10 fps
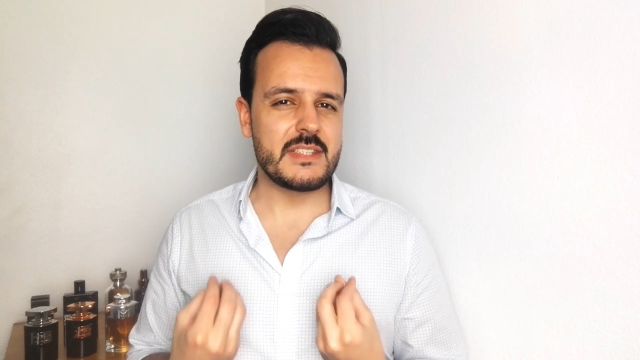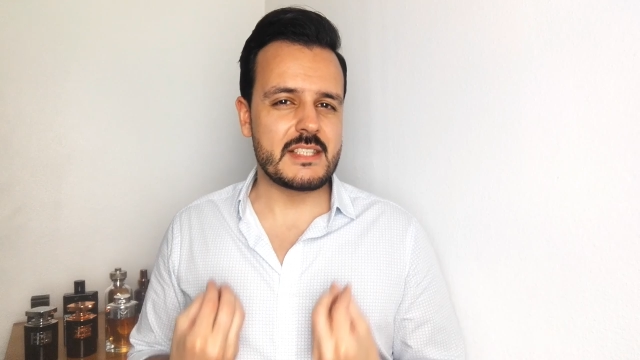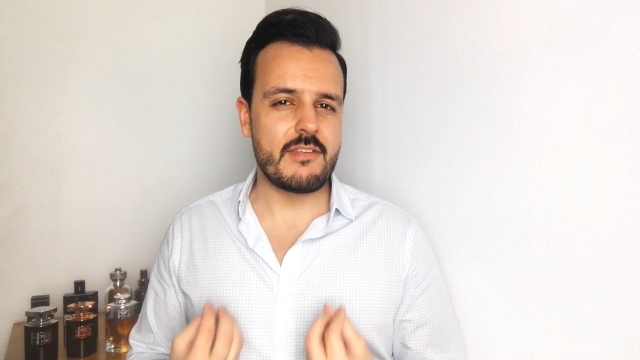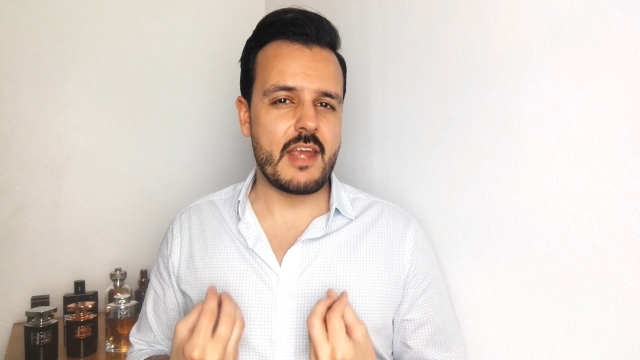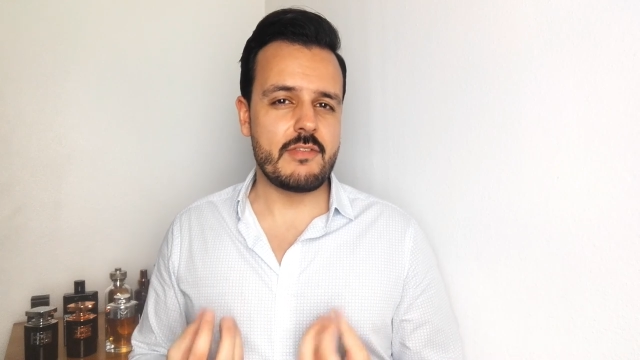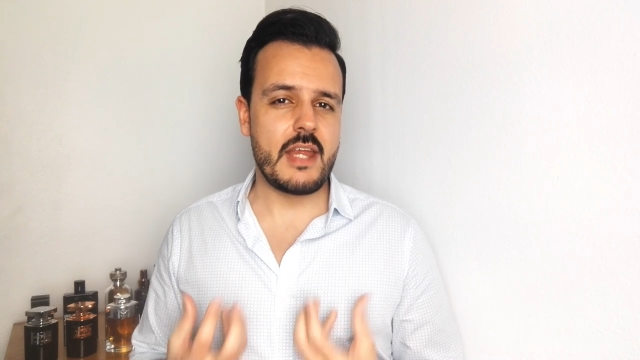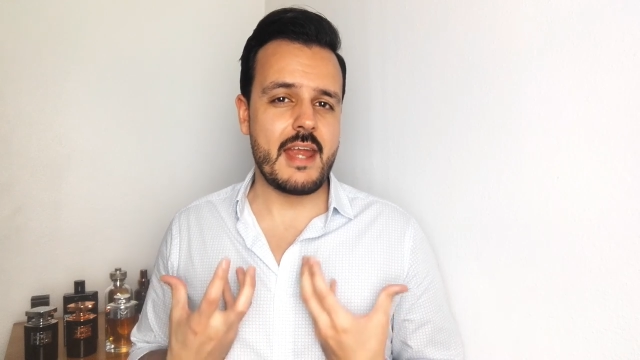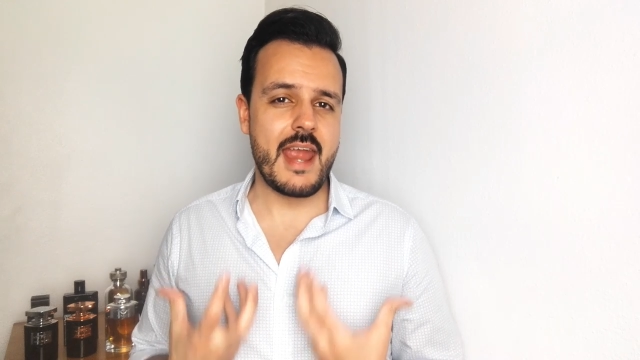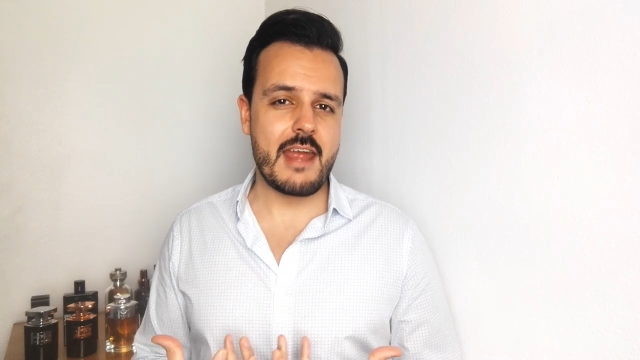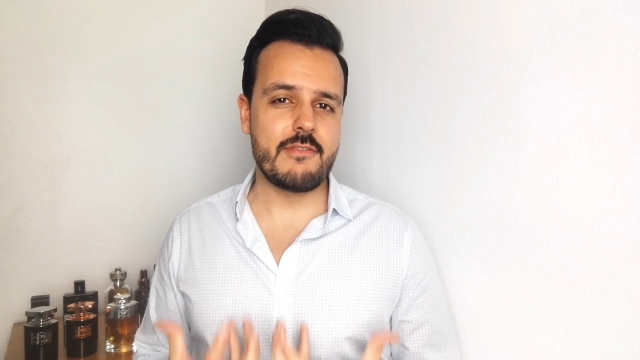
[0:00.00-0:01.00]
it's a very
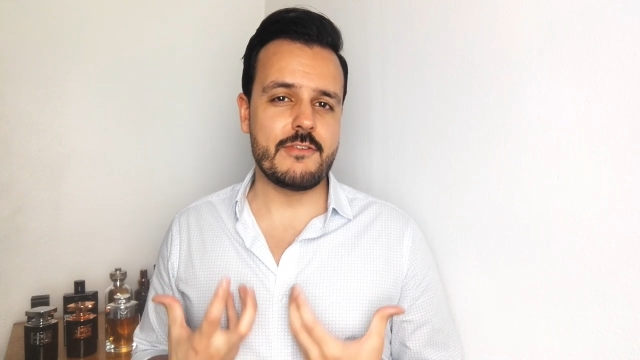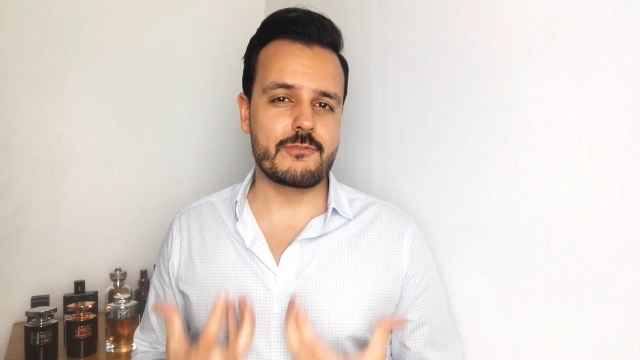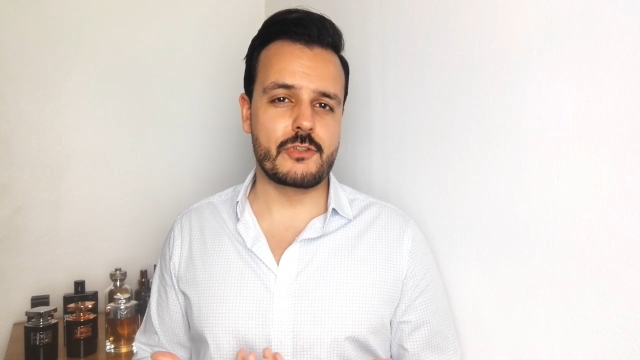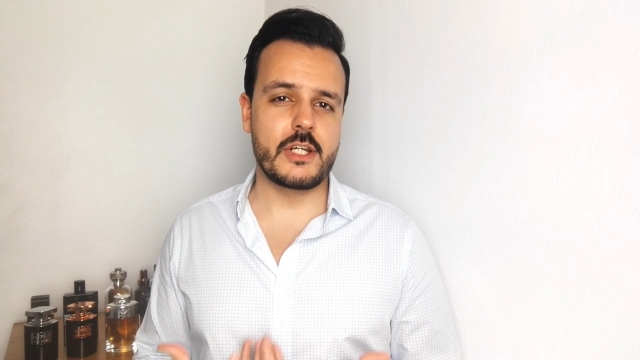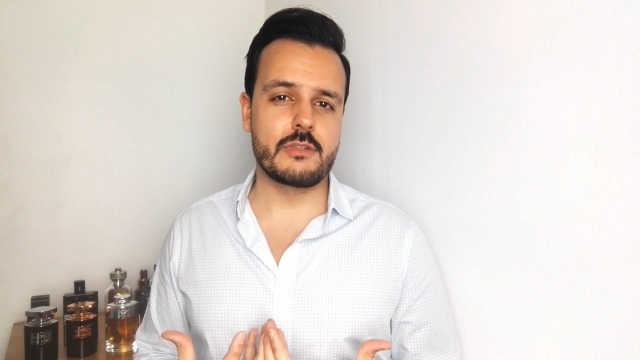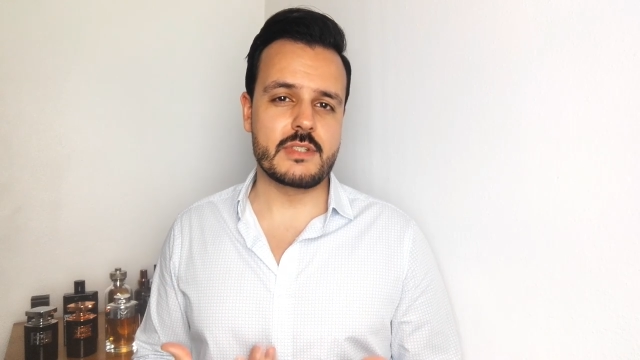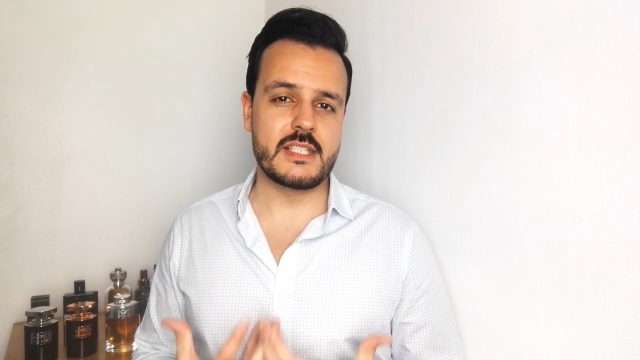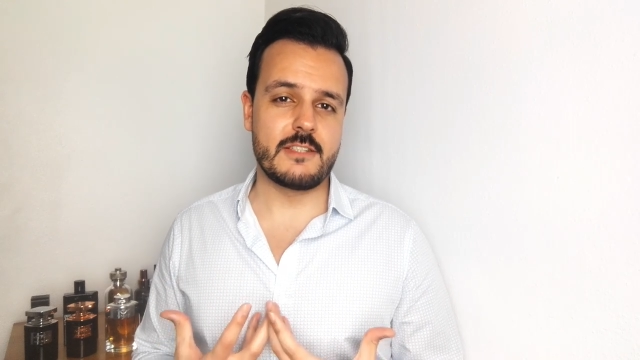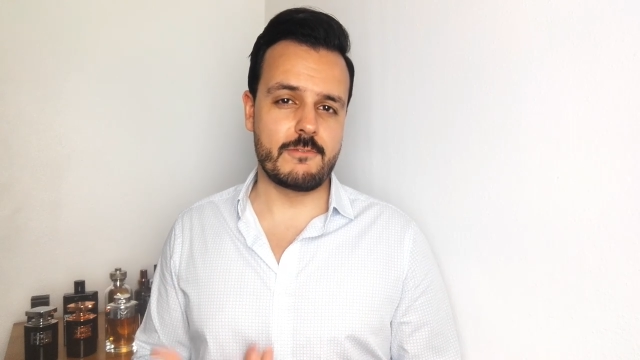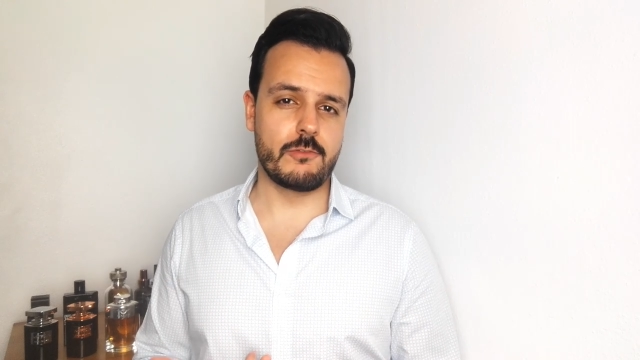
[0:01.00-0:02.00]
heavy
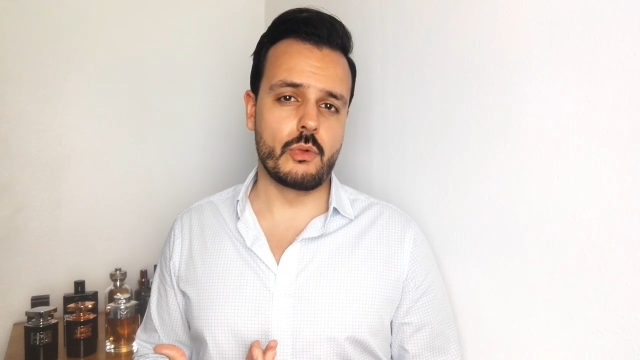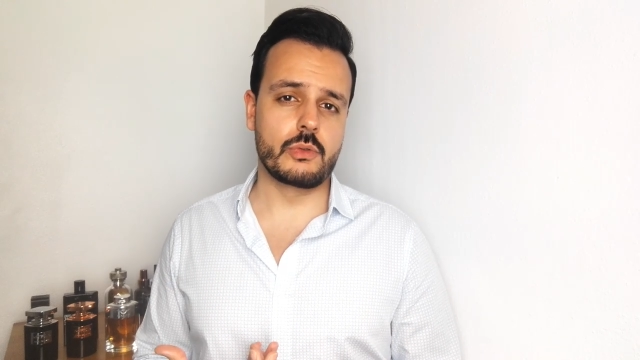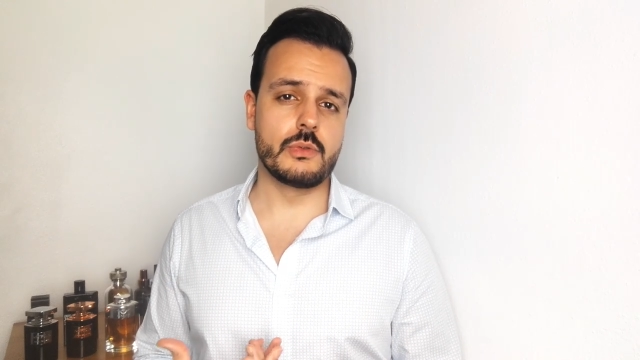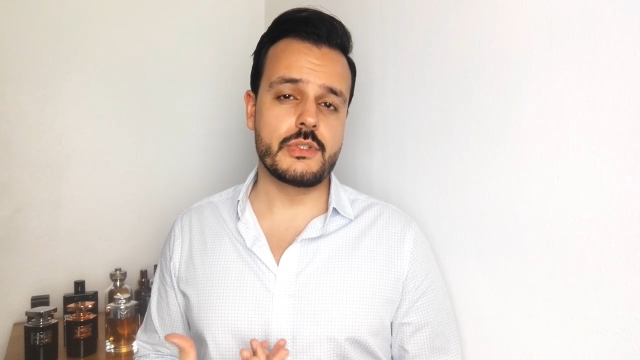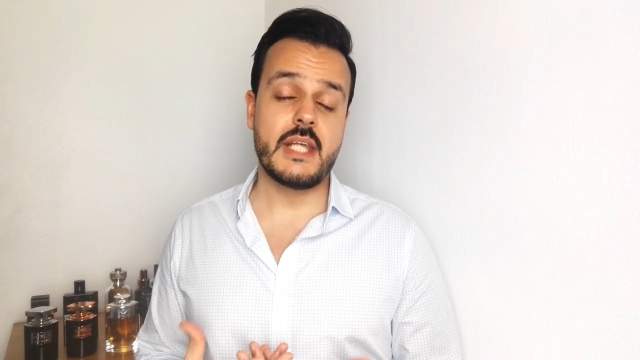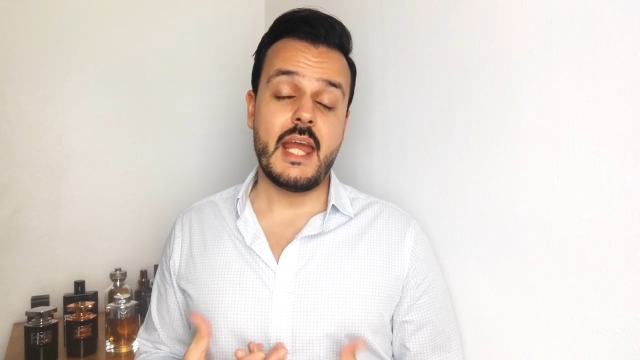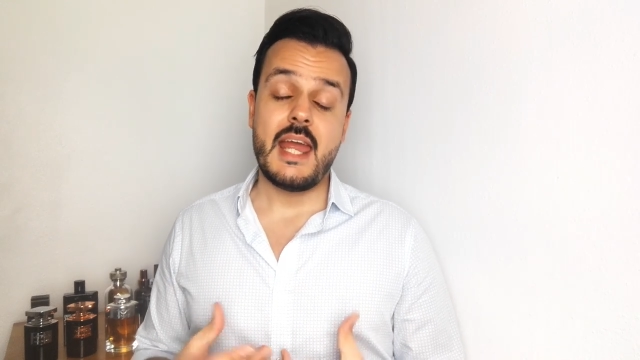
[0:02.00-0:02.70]
fragrance in florals